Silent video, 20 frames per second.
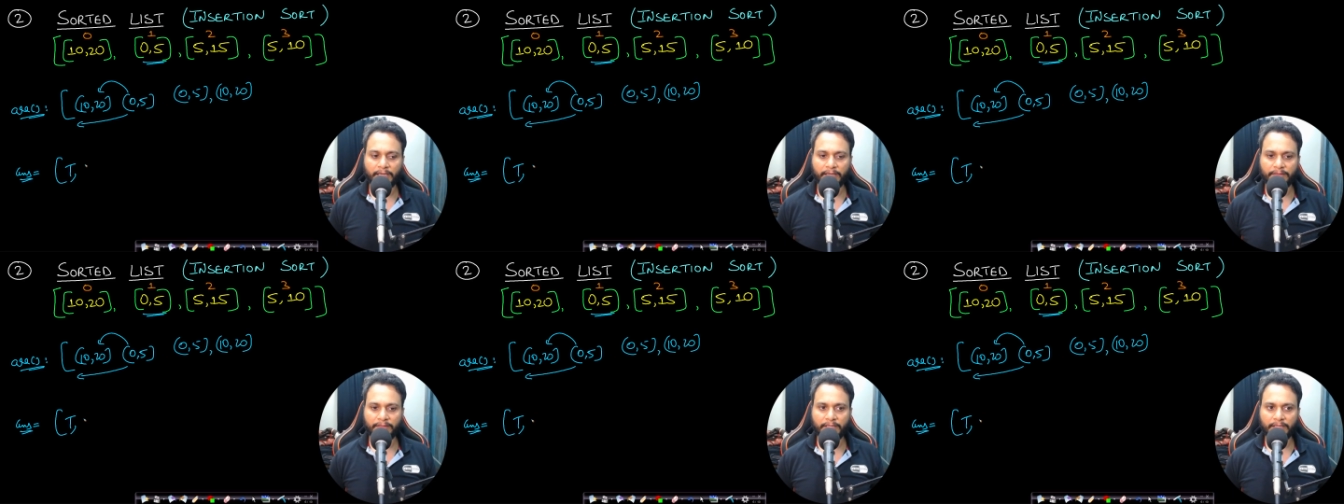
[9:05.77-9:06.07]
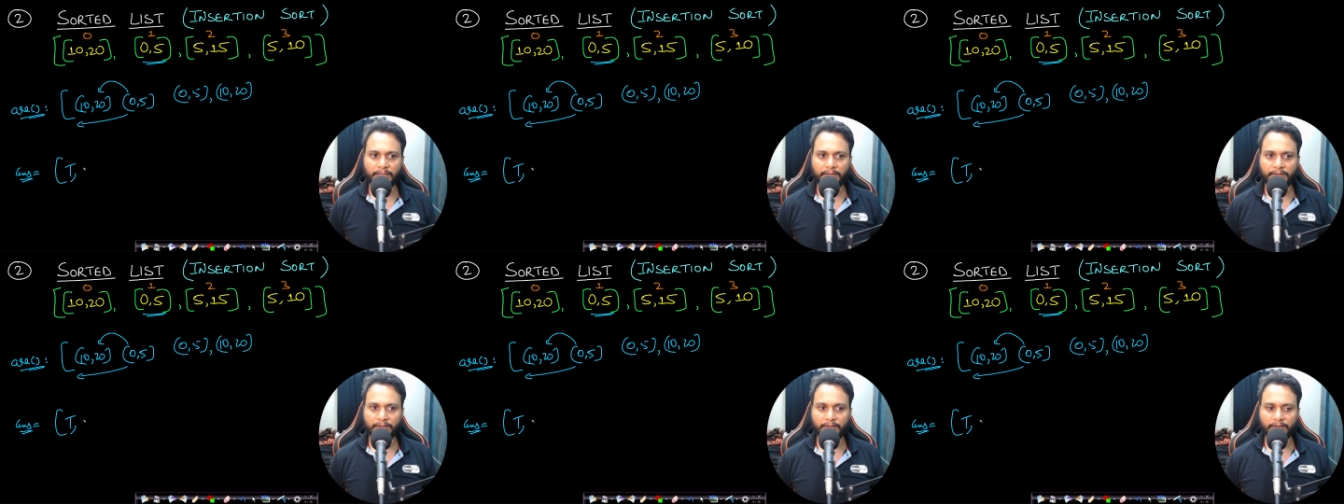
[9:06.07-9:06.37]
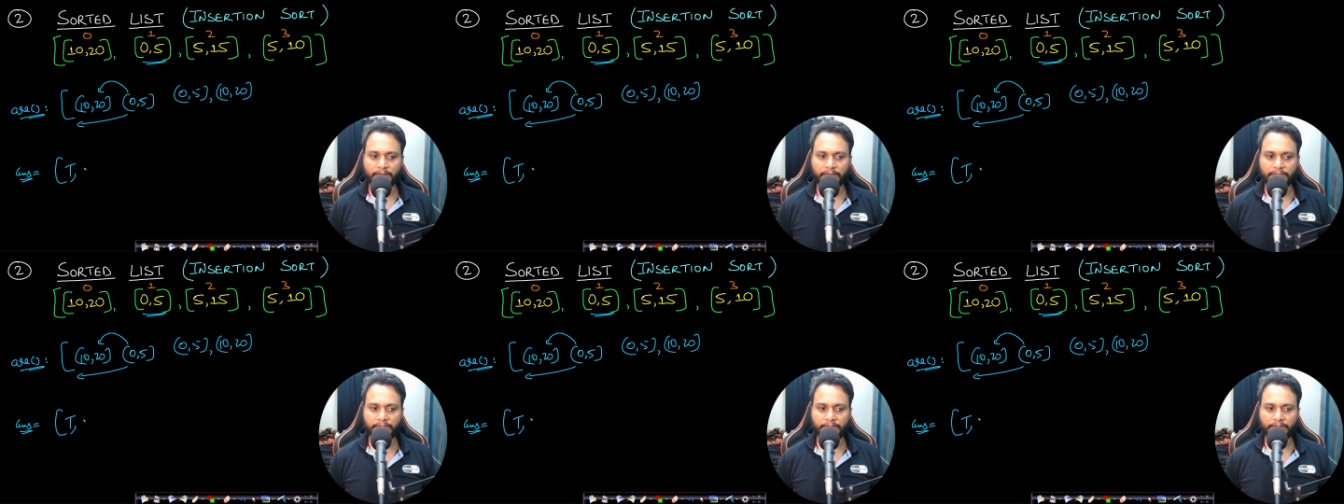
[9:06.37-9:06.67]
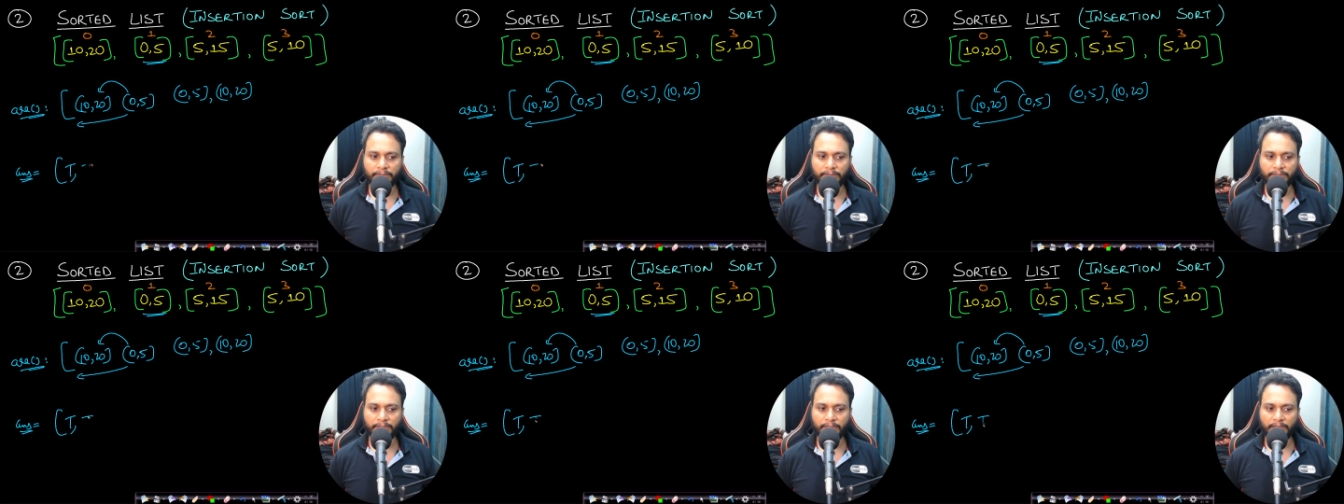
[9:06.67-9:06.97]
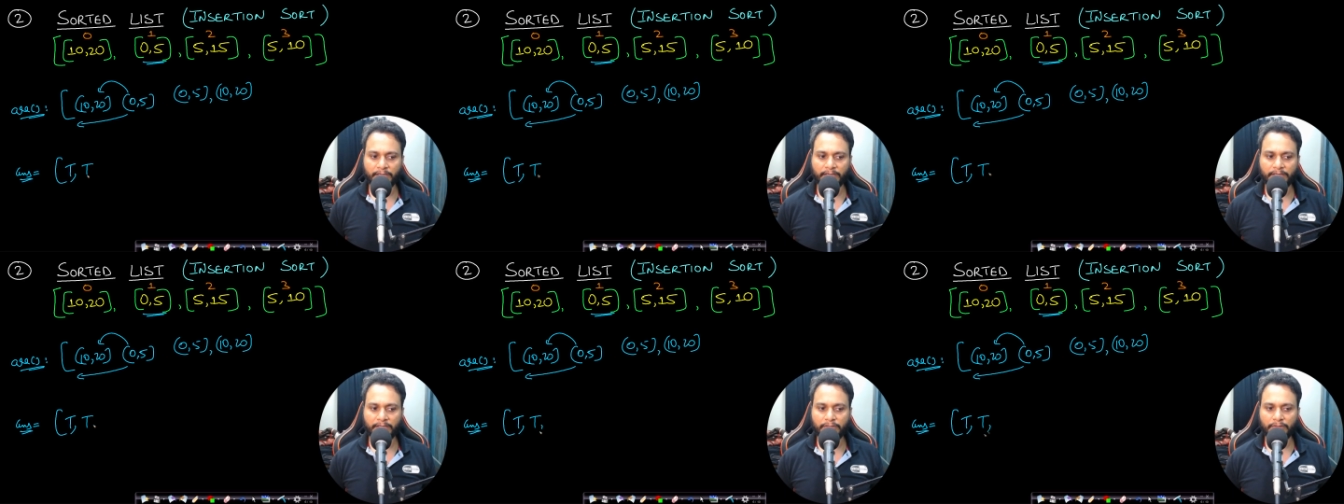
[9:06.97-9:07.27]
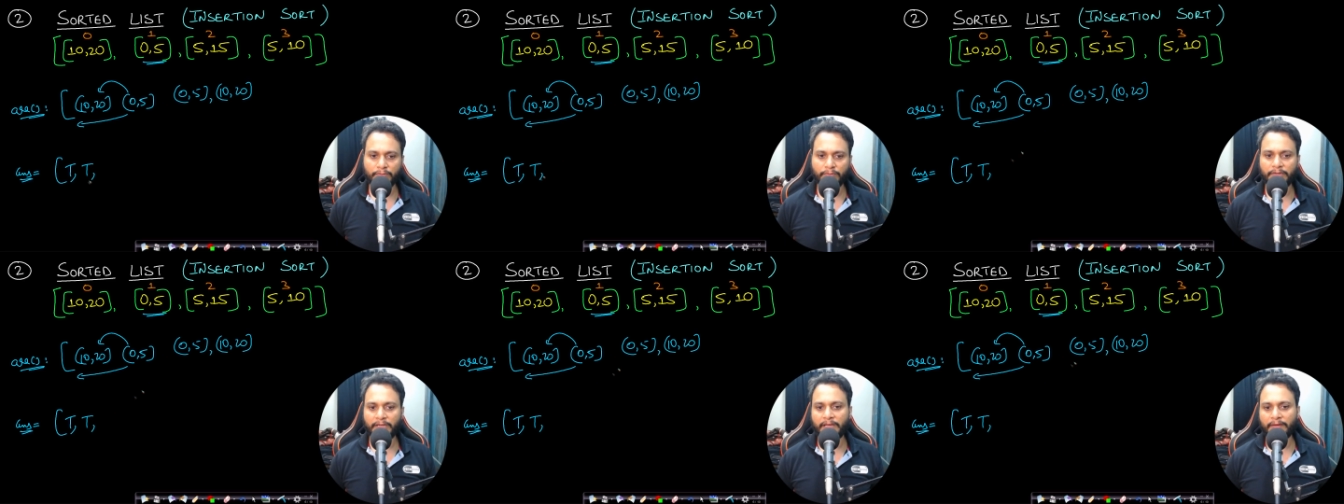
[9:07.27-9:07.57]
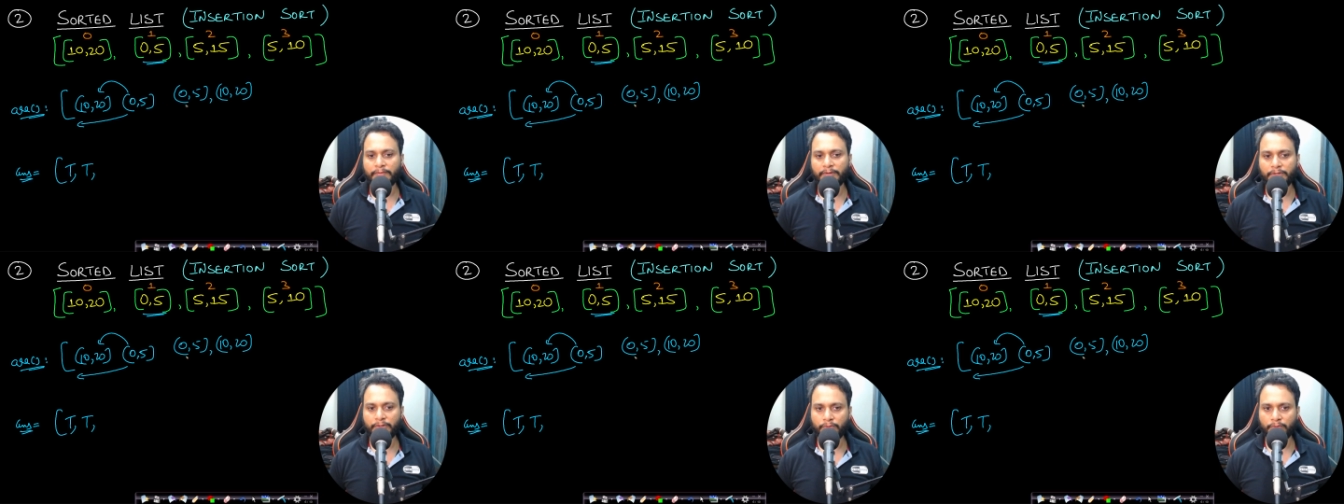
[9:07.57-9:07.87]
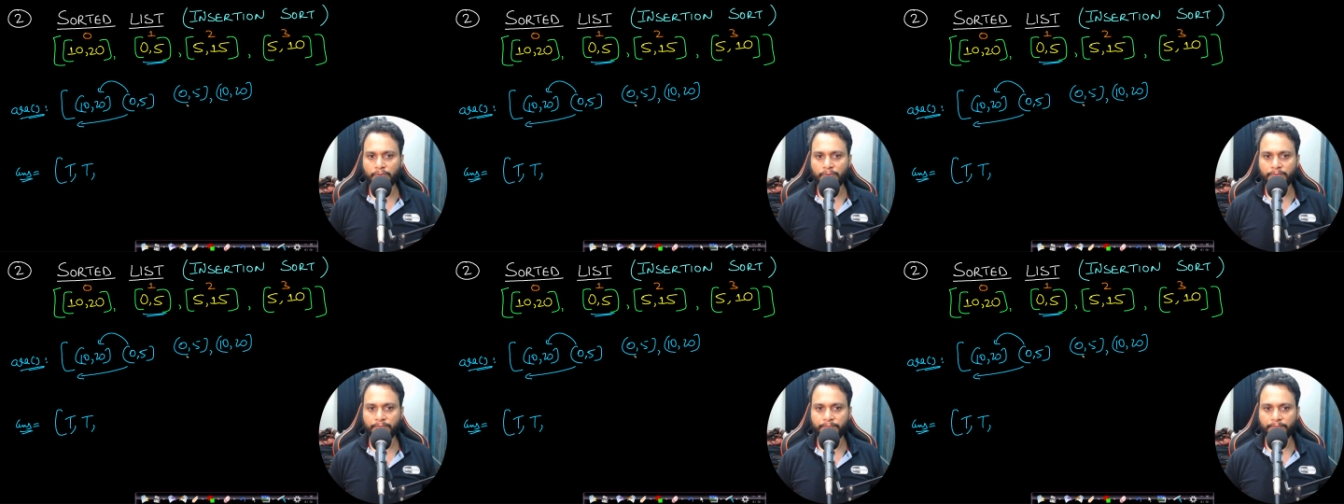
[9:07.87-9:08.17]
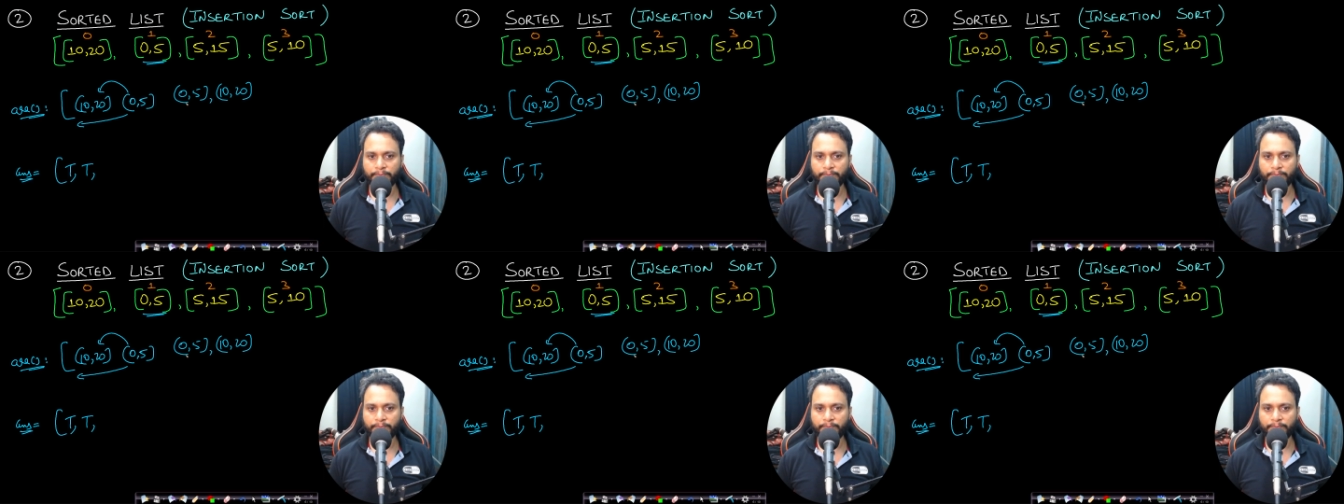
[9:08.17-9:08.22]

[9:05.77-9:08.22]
and then uh, here again you will have a true